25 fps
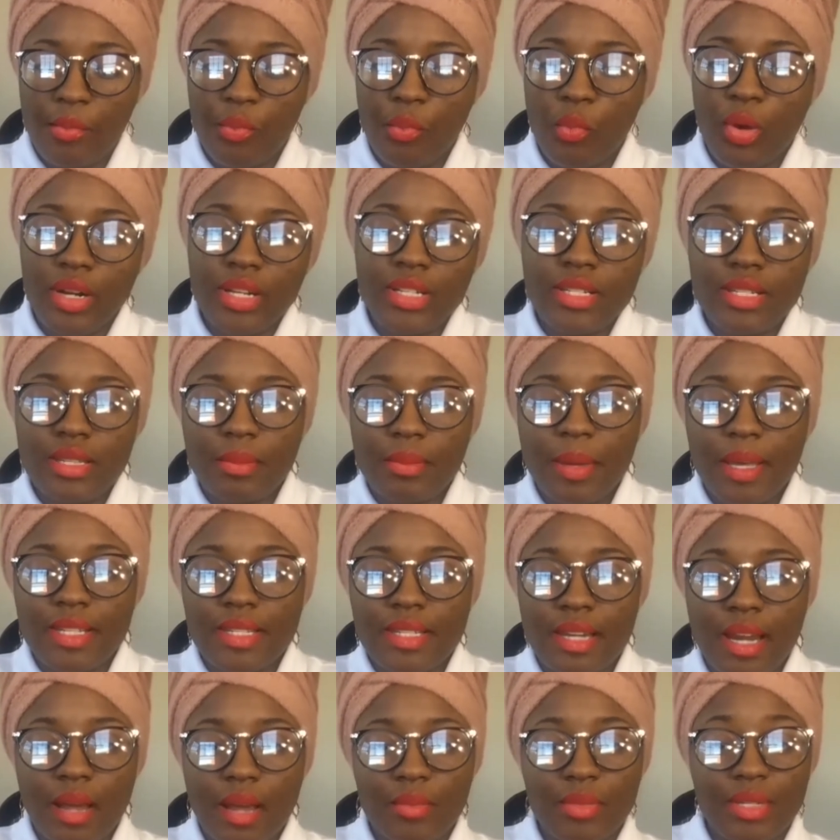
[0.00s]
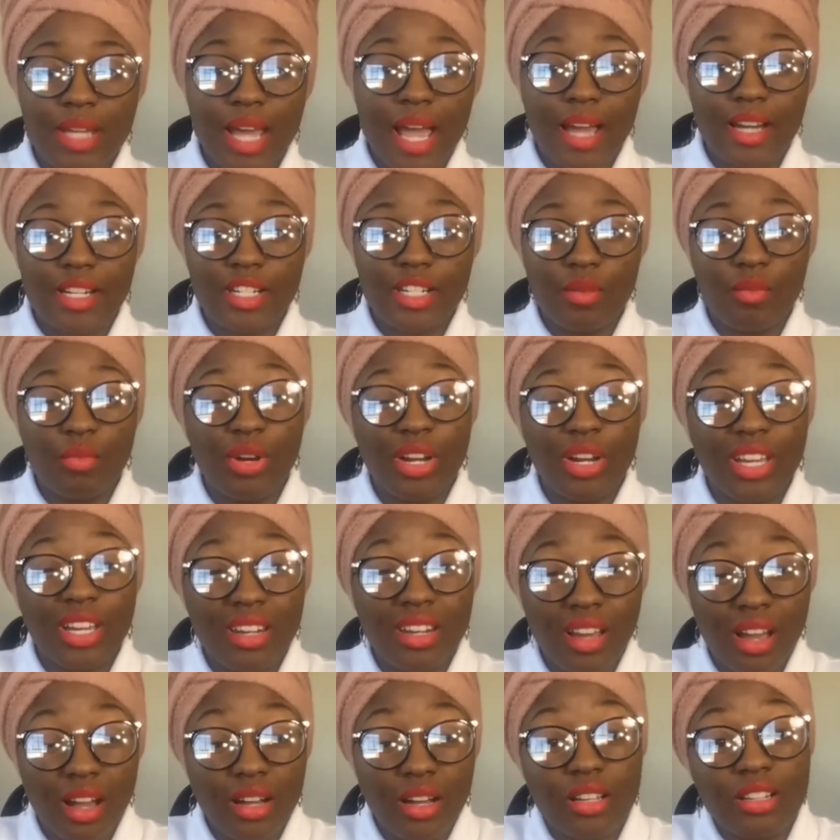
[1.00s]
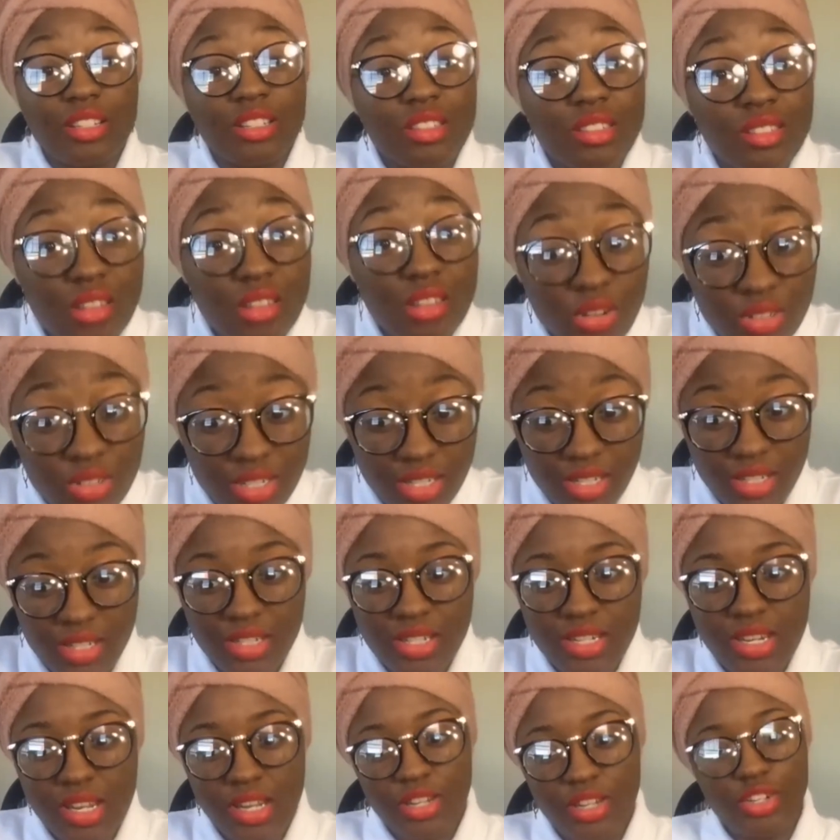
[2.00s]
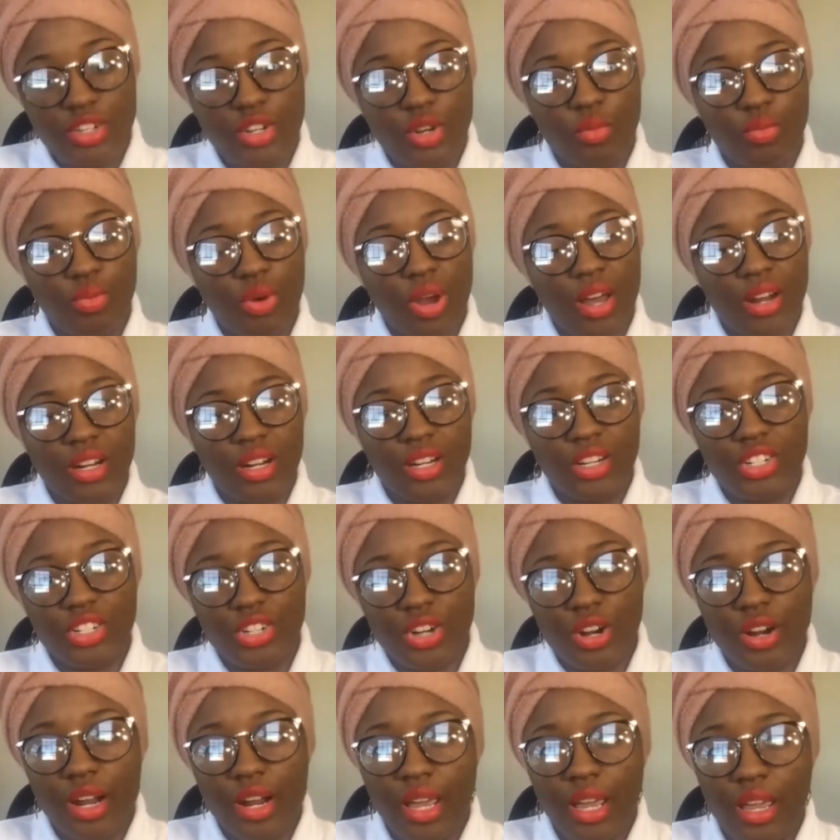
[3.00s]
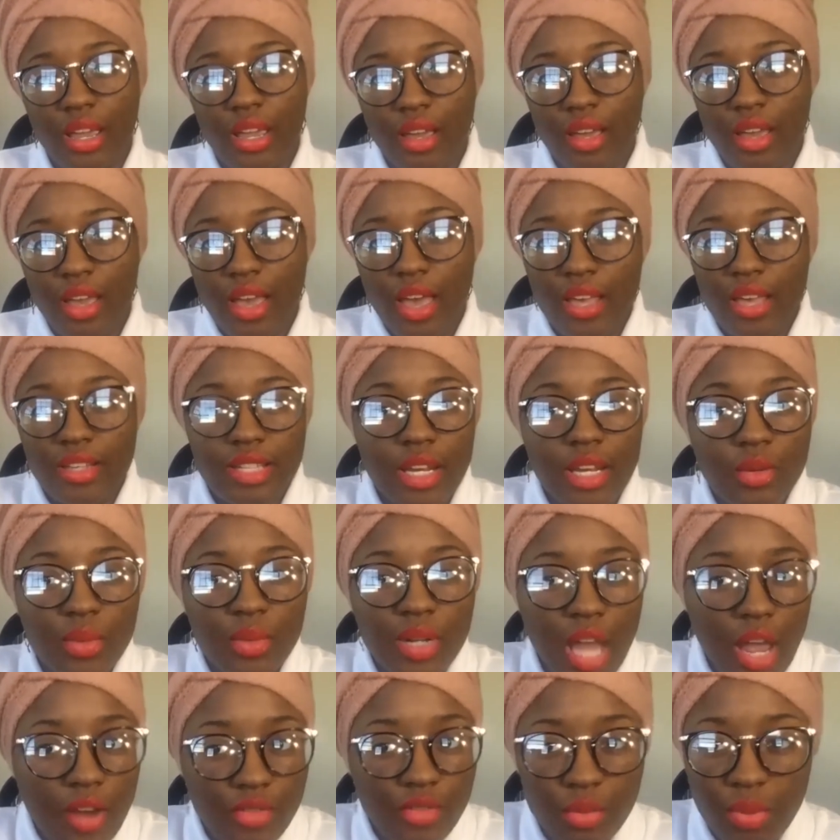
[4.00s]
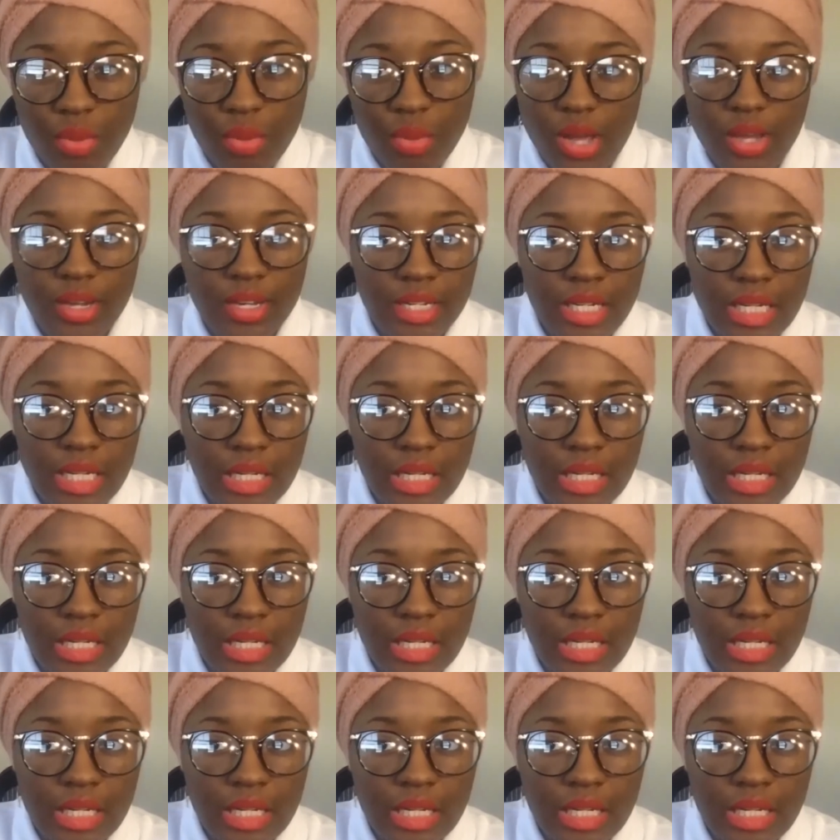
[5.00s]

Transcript: when is the best time to actually bring in a consultant into your product journey? Has anyone ever brought in a